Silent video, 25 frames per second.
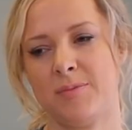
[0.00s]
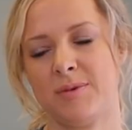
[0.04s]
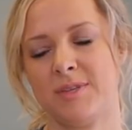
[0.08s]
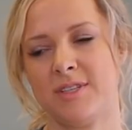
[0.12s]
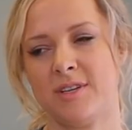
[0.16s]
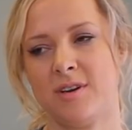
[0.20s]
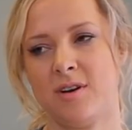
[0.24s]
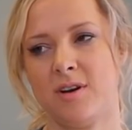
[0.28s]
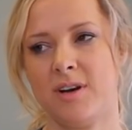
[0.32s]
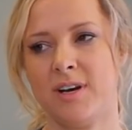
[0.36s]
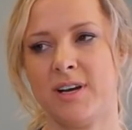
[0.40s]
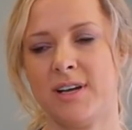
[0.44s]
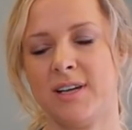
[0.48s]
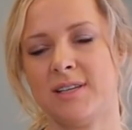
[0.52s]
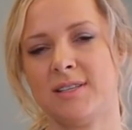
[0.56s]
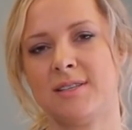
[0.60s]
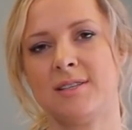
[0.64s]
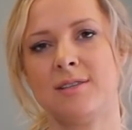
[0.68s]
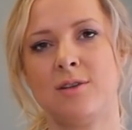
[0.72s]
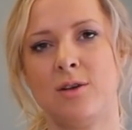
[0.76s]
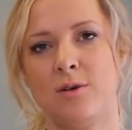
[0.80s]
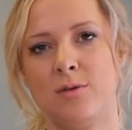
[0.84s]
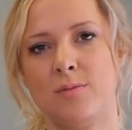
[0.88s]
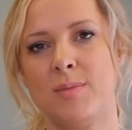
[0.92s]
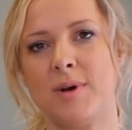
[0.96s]
hypotonic
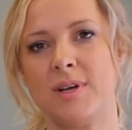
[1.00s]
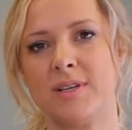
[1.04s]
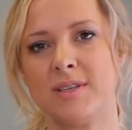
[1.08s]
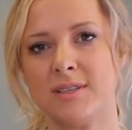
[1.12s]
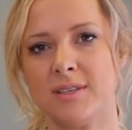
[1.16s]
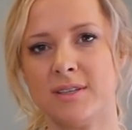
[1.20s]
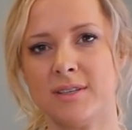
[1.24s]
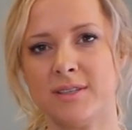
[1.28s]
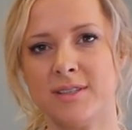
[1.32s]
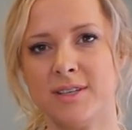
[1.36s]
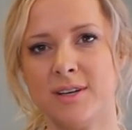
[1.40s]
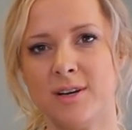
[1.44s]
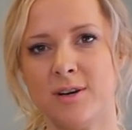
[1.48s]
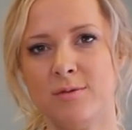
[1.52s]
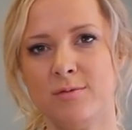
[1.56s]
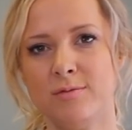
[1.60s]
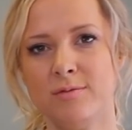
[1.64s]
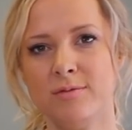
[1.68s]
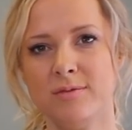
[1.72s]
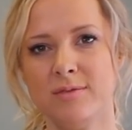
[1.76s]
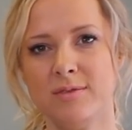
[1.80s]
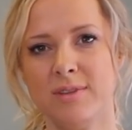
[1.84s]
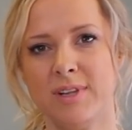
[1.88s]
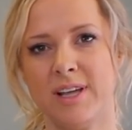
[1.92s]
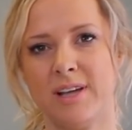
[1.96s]
as low muscle
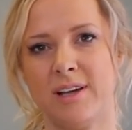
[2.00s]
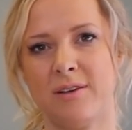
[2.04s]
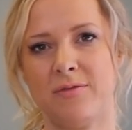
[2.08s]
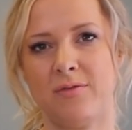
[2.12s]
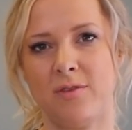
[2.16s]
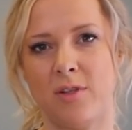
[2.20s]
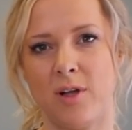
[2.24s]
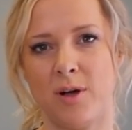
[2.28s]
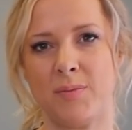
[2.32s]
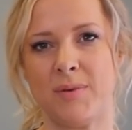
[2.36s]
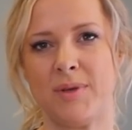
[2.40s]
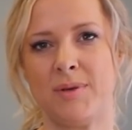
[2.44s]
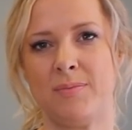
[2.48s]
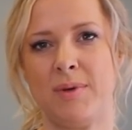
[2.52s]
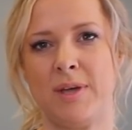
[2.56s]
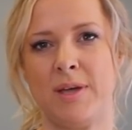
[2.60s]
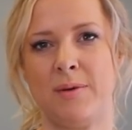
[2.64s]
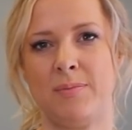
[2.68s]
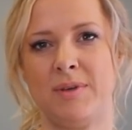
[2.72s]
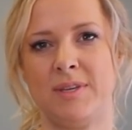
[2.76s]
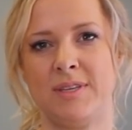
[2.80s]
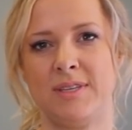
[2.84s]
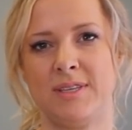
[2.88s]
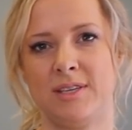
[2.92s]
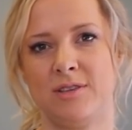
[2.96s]
tone, like floppy
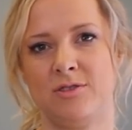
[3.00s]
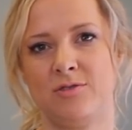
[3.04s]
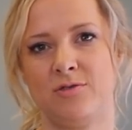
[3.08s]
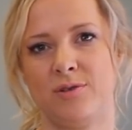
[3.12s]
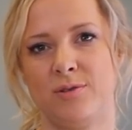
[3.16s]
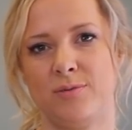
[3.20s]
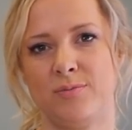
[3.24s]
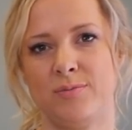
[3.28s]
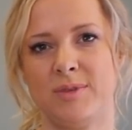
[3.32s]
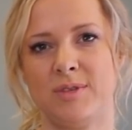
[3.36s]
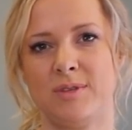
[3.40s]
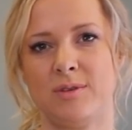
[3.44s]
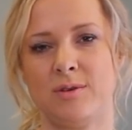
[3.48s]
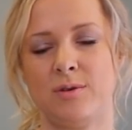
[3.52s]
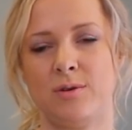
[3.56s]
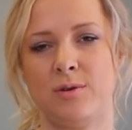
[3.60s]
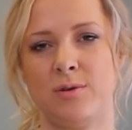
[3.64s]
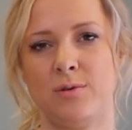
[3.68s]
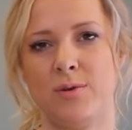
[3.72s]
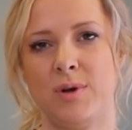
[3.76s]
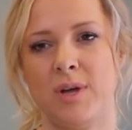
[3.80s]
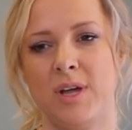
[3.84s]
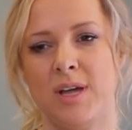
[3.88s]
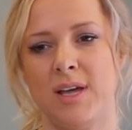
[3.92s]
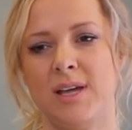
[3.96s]
baby syndrome.
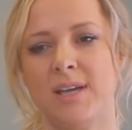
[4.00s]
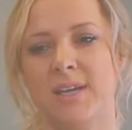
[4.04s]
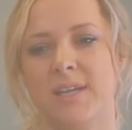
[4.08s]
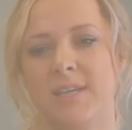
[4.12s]
So